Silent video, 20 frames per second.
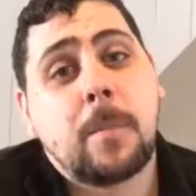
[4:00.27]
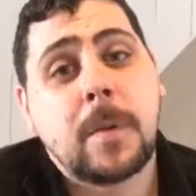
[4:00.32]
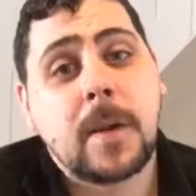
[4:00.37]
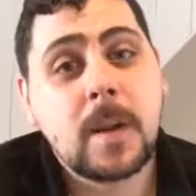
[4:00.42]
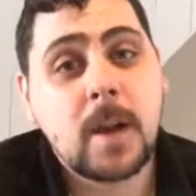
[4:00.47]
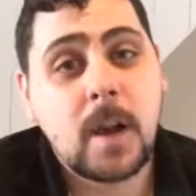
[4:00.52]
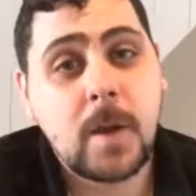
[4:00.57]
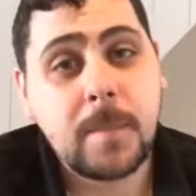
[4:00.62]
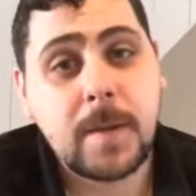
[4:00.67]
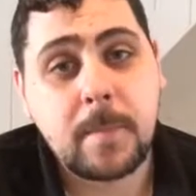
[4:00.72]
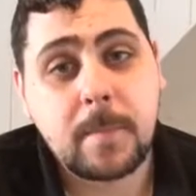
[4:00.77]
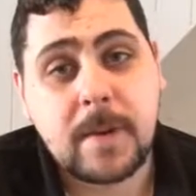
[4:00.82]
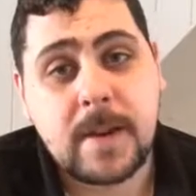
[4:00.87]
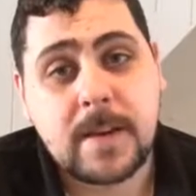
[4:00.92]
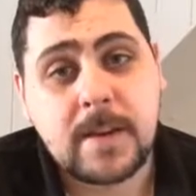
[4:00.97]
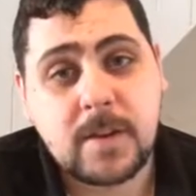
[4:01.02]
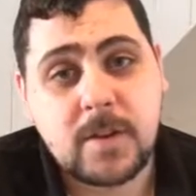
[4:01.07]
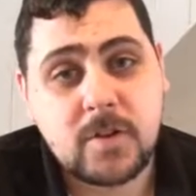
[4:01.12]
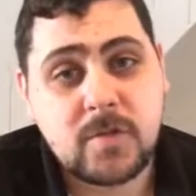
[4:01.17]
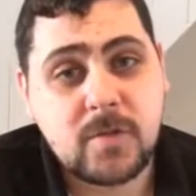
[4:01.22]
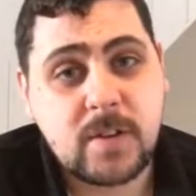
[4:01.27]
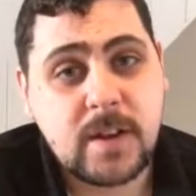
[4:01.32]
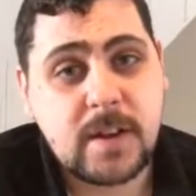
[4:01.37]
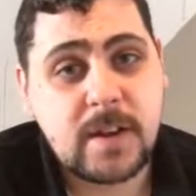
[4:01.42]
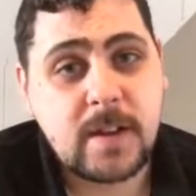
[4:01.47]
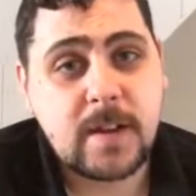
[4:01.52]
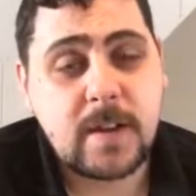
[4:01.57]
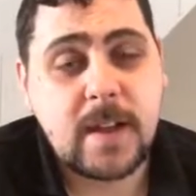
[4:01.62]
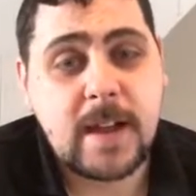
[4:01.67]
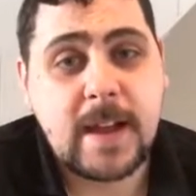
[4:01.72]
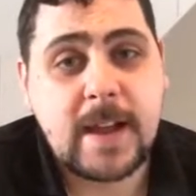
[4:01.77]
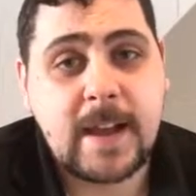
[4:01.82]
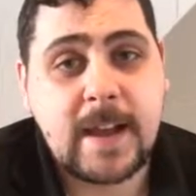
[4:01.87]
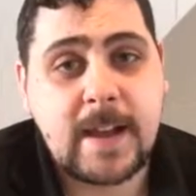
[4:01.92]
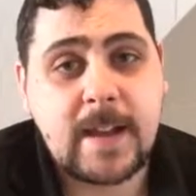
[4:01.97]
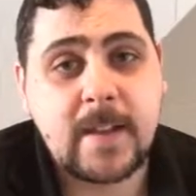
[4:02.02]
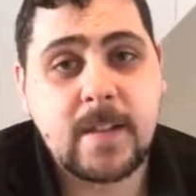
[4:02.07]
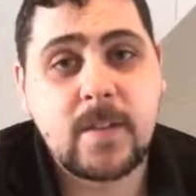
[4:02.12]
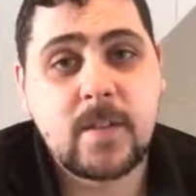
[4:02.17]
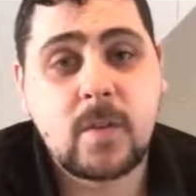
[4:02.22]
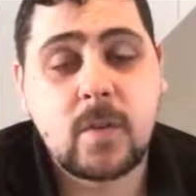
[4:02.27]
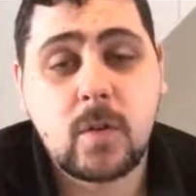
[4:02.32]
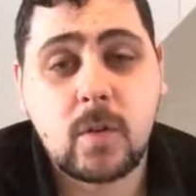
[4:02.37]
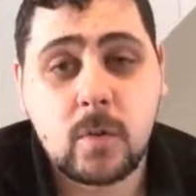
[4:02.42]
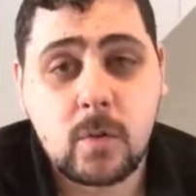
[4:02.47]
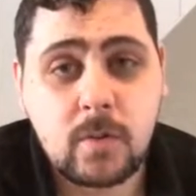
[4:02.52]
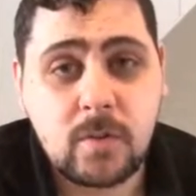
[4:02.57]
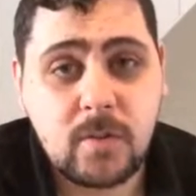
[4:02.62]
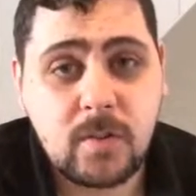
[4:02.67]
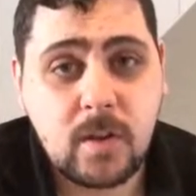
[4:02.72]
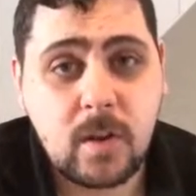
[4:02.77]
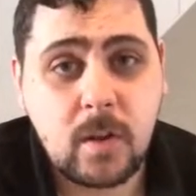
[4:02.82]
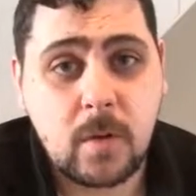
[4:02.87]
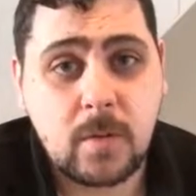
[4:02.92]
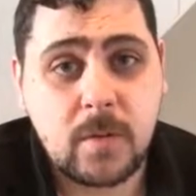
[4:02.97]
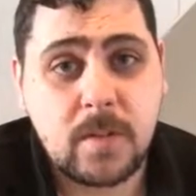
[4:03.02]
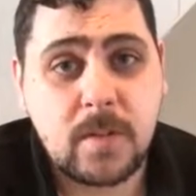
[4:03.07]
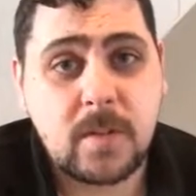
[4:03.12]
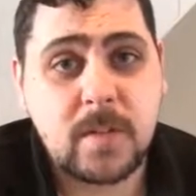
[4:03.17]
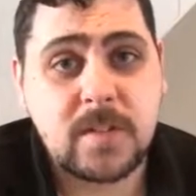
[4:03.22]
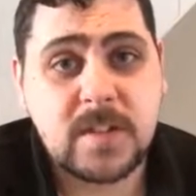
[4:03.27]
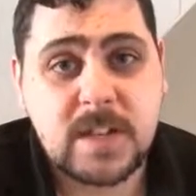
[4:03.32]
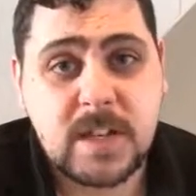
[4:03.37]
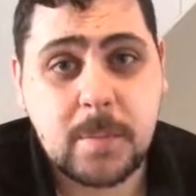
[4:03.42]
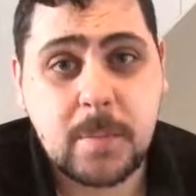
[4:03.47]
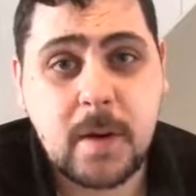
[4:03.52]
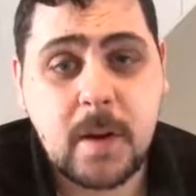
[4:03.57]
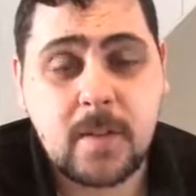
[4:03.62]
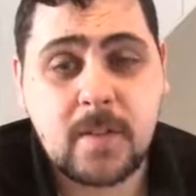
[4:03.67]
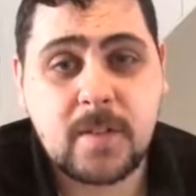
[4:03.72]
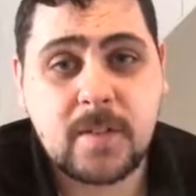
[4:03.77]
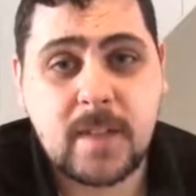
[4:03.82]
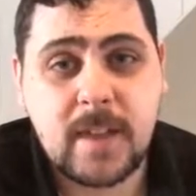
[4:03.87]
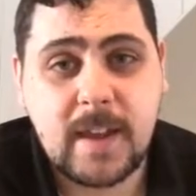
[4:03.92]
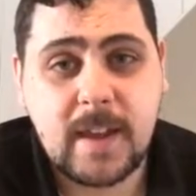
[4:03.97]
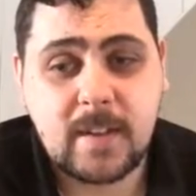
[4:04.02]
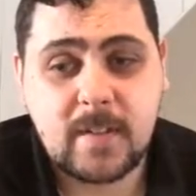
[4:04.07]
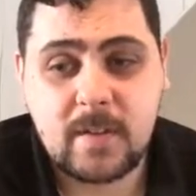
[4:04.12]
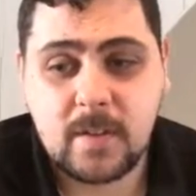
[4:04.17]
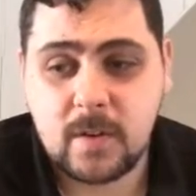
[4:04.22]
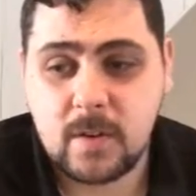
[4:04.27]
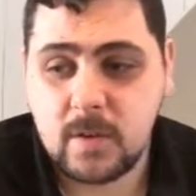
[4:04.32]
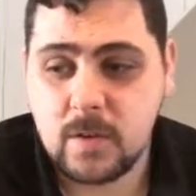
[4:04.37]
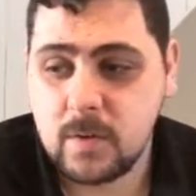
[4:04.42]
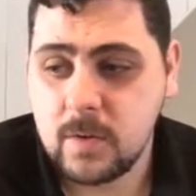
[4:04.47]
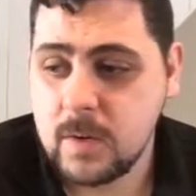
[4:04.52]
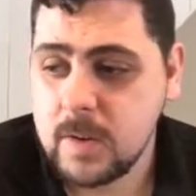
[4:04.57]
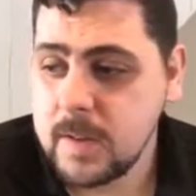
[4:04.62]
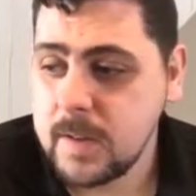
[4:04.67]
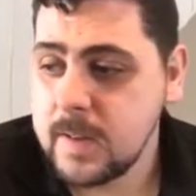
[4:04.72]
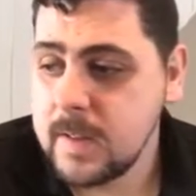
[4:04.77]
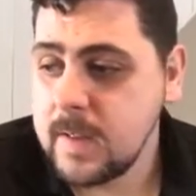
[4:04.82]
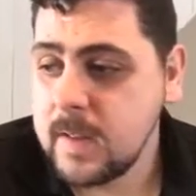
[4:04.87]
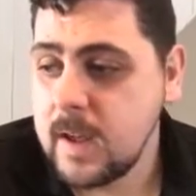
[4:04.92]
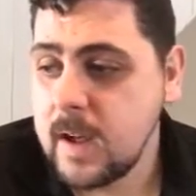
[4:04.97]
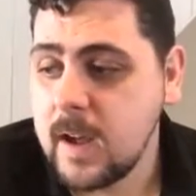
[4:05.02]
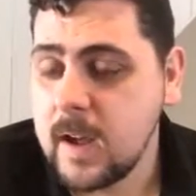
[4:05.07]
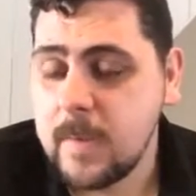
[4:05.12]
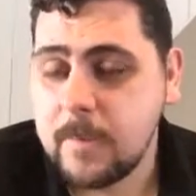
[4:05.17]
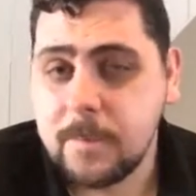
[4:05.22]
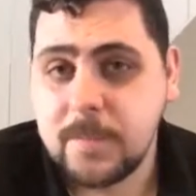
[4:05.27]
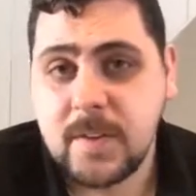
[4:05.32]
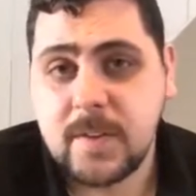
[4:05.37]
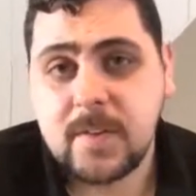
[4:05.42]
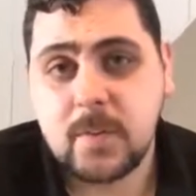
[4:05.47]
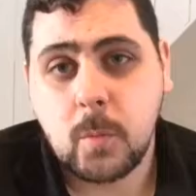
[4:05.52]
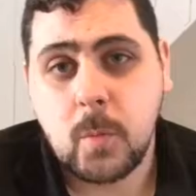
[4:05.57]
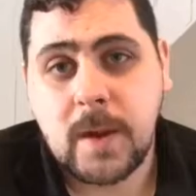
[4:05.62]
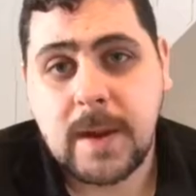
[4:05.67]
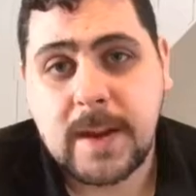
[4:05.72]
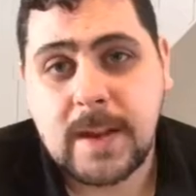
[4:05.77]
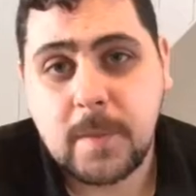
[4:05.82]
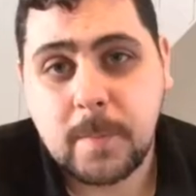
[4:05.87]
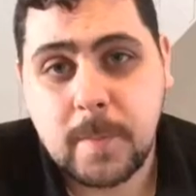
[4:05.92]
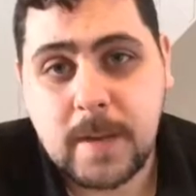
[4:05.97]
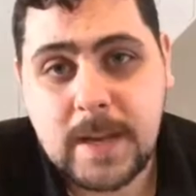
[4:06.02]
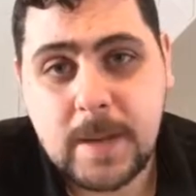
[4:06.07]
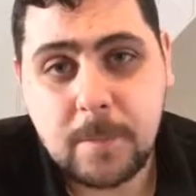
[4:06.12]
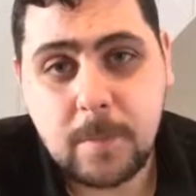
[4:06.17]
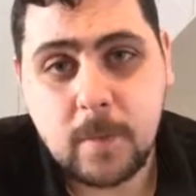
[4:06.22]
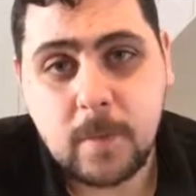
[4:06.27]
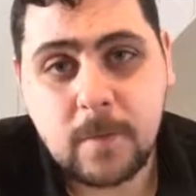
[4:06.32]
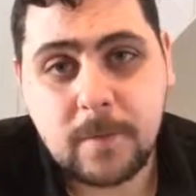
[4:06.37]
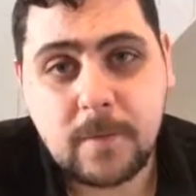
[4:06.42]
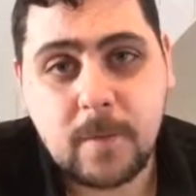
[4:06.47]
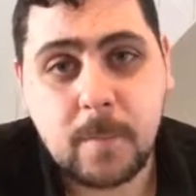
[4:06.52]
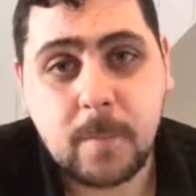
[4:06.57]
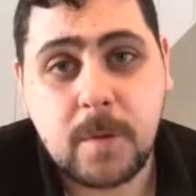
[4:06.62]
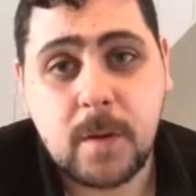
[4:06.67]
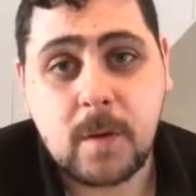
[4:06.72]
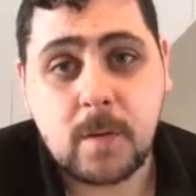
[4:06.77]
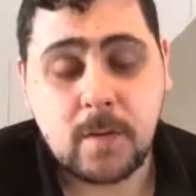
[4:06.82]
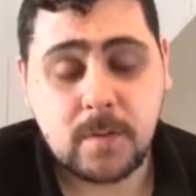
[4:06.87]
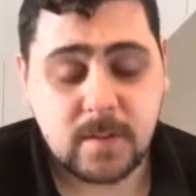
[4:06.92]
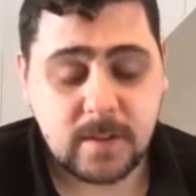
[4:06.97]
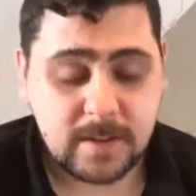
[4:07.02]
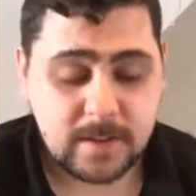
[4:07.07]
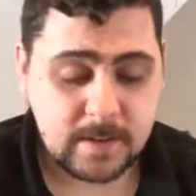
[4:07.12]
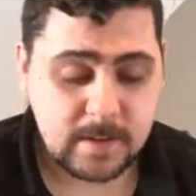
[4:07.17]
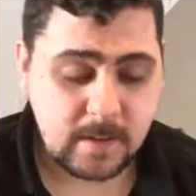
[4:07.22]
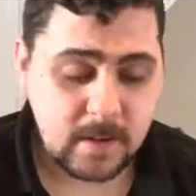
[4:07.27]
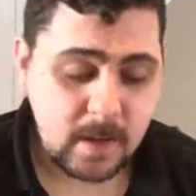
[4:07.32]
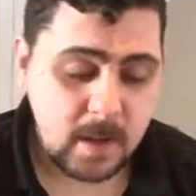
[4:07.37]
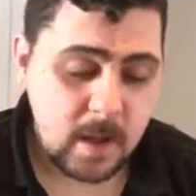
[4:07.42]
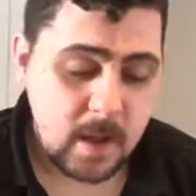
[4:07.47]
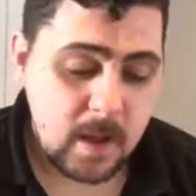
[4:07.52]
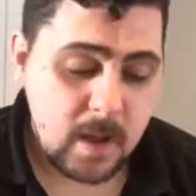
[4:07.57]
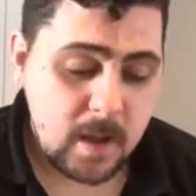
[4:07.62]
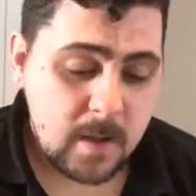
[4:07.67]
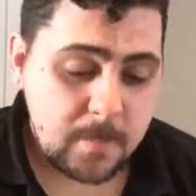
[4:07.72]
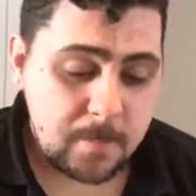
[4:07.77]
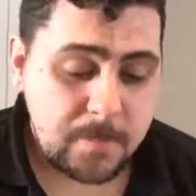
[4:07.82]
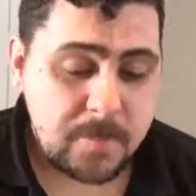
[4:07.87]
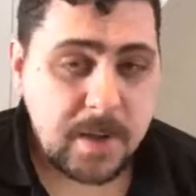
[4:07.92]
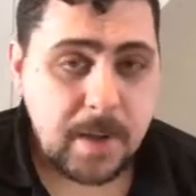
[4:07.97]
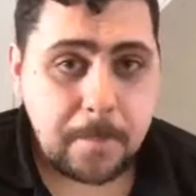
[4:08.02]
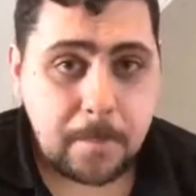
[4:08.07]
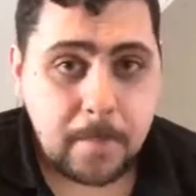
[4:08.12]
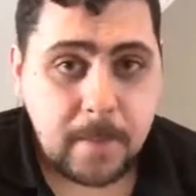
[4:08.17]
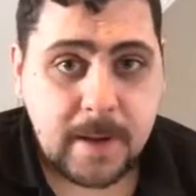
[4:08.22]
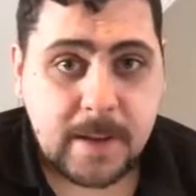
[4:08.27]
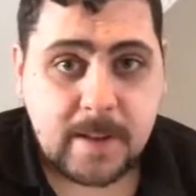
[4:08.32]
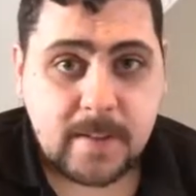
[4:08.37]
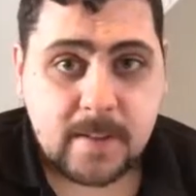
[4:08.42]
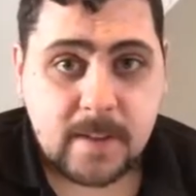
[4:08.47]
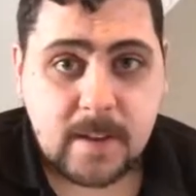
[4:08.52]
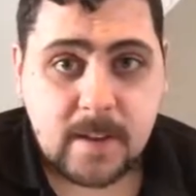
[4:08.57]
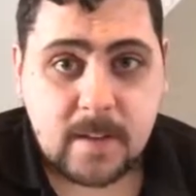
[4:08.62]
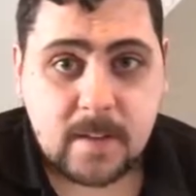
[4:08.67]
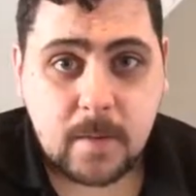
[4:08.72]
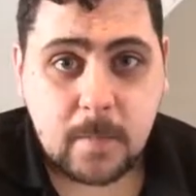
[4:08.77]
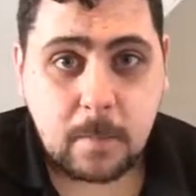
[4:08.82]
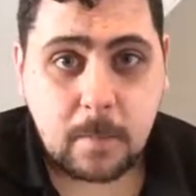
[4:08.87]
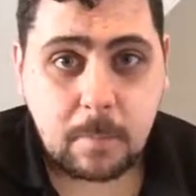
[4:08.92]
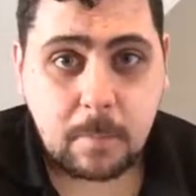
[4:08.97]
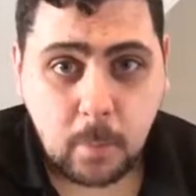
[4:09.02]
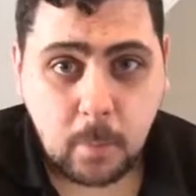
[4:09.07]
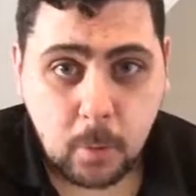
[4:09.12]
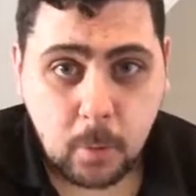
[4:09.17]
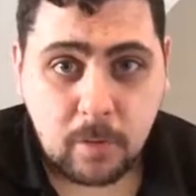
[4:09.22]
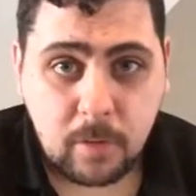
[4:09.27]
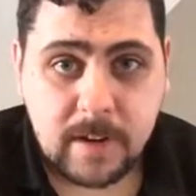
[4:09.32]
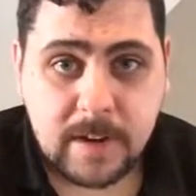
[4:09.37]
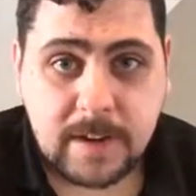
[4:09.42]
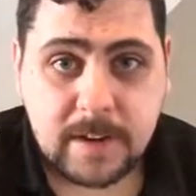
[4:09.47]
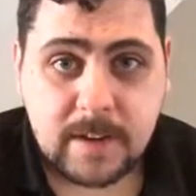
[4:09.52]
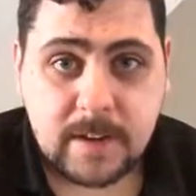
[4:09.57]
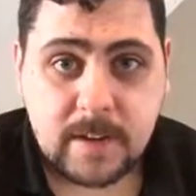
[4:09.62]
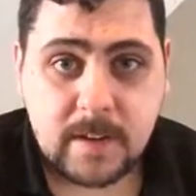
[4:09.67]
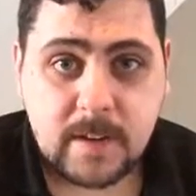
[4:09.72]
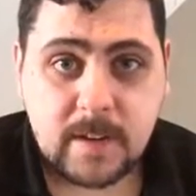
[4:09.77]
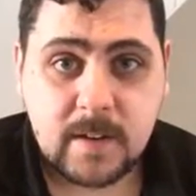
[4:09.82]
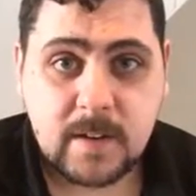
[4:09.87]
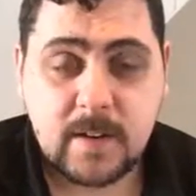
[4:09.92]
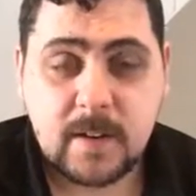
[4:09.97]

becoming mandatory, and also the GDPR is there to dissuade people from using templated, boring,